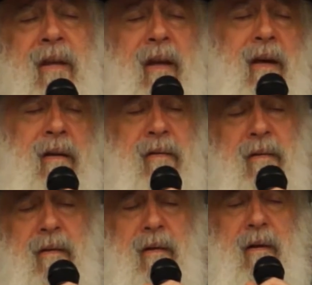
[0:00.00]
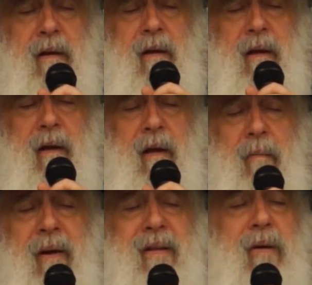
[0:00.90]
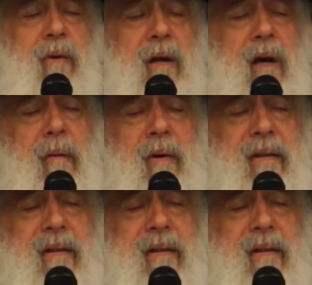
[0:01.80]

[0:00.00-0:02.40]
years. But it will come a